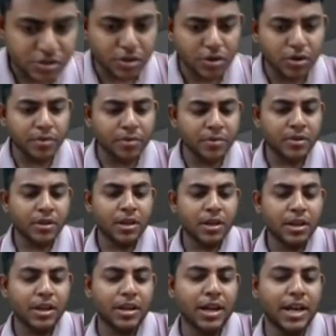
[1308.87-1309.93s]

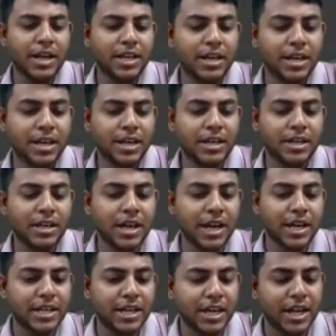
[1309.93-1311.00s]
So in
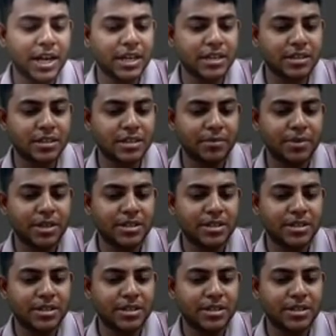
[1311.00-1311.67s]
1998,